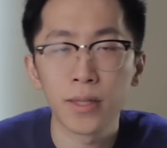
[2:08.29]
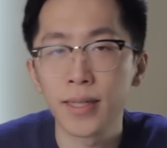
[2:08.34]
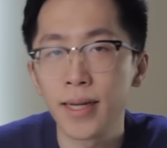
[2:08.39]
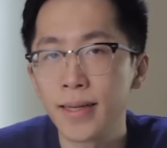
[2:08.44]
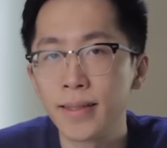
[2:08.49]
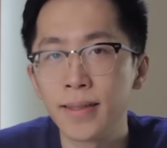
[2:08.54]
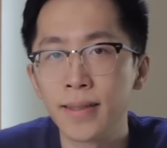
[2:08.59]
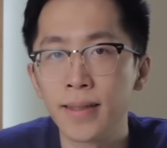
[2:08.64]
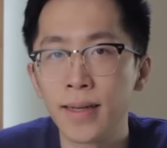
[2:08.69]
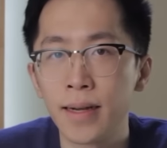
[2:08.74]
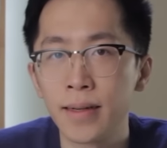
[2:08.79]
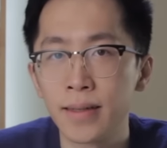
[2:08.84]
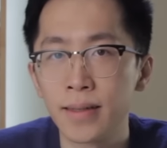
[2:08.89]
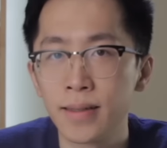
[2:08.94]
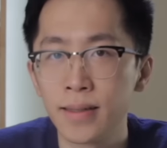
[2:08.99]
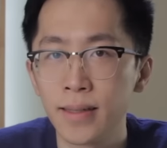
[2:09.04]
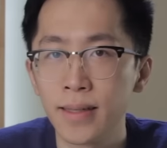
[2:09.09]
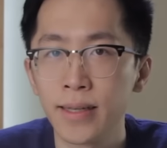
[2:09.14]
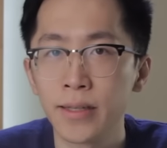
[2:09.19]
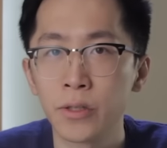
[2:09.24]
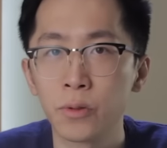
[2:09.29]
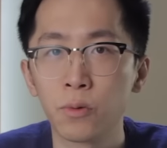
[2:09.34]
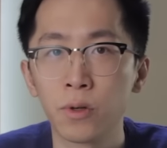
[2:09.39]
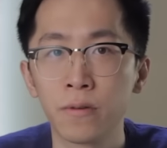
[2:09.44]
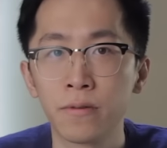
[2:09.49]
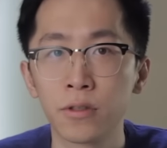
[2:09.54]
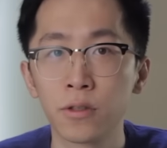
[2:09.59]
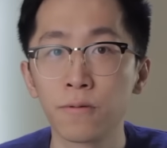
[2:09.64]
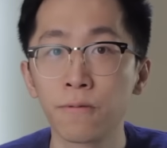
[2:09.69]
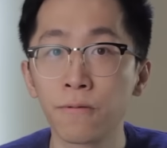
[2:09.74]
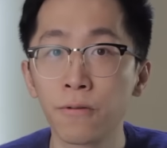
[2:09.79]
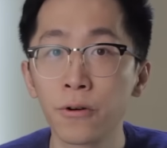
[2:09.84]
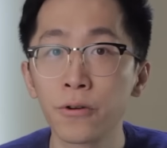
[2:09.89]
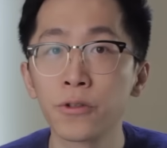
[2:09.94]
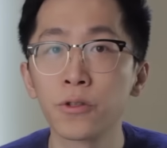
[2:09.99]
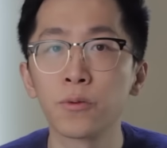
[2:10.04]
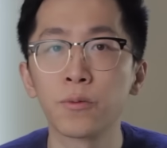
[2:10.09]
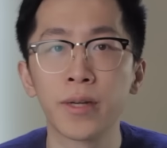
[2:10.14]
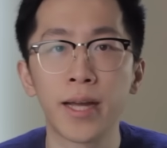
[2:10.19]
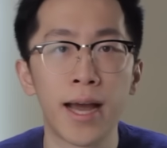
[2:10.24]
in 1996, one of his
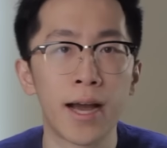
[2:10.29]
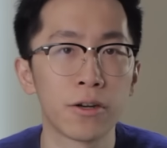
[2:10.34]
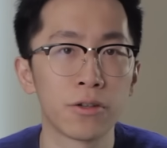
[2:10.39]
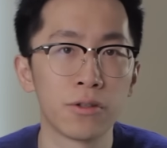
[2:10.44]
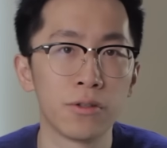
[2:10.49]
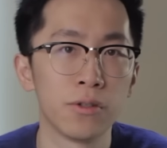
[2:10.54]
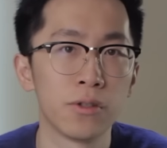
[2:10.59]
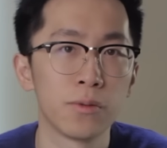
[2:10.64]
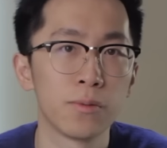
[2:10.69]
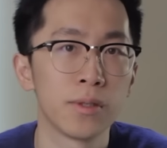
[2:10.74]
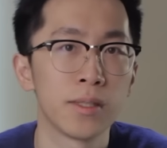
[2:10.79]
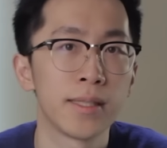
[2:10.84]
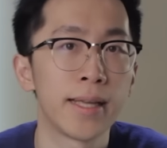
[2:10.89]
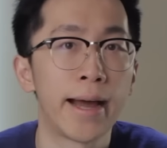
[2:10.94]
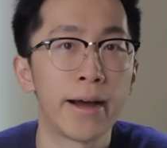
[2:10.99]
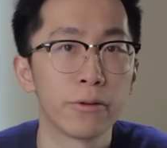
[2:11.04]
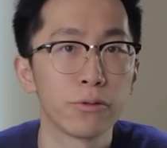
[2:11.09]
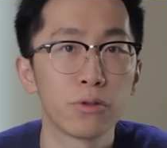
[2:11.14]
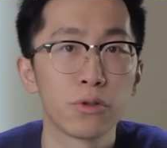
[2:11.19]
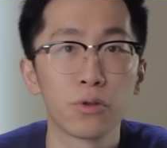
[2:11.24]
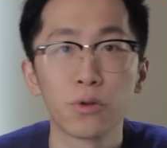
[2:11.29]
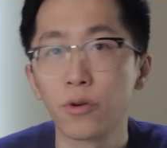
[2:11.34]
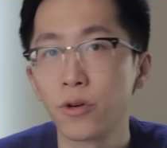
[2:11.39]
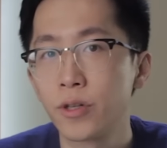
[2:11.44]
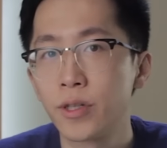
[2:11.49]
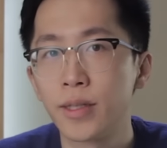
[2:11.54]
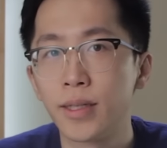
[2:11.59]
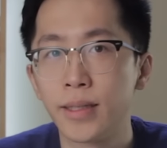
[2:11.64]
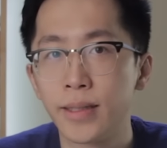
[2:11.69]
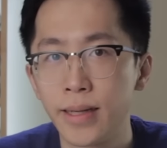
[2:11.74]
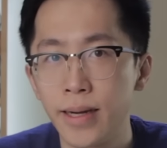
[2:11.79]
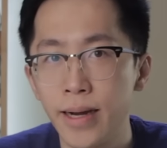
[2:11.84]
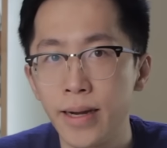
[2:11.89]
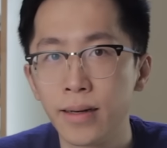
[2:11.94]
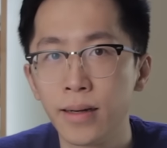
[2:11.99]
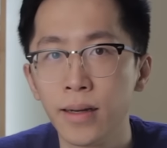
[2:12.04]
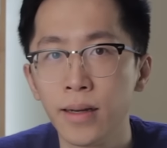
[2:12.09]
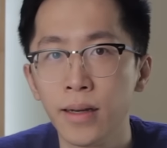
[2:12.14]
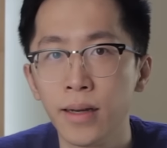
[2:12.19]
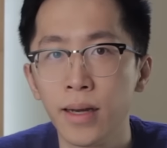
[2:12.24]
first reactions was to outsource
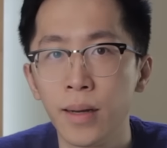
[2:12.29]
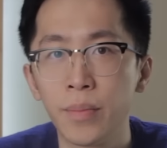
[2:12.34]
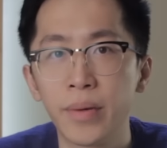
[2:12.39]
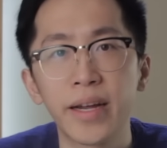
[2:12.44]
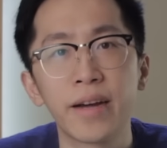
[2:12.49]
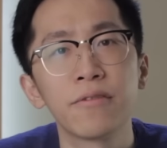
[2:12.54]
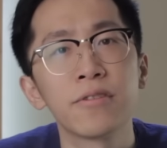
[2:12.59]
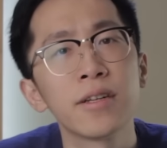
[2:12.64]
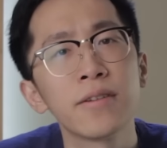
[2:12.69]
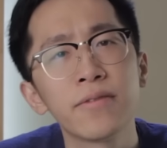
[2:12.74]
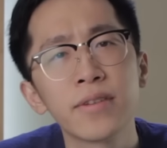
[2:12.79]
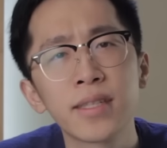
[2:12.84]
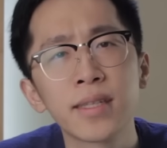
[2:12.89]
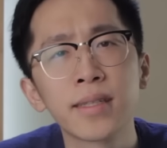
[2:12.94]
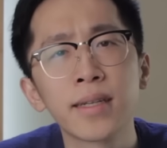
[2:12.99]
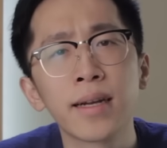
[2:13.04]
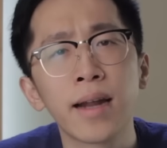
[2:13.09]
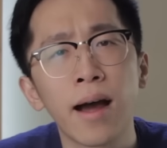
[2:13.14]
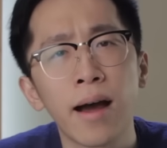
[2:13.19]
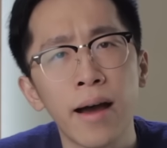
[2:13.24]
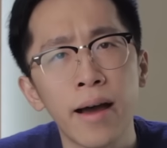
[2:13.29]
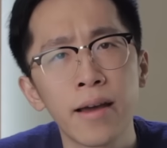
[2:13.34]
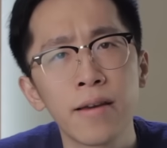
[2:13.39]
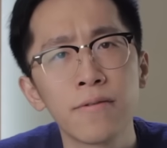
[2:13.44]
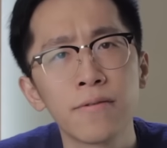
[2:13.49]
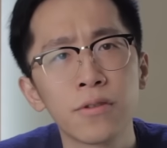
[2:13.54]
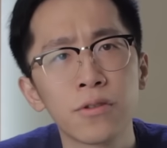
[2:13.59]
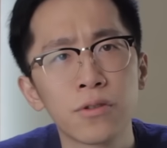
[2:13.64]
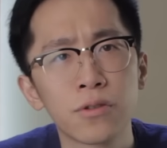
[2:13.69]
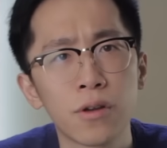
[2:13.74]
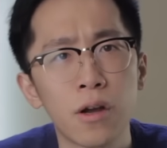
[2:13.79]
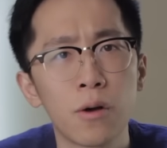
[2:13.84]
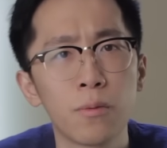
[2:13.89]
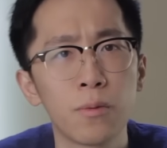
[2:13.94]
design. But after he visited Ive and saw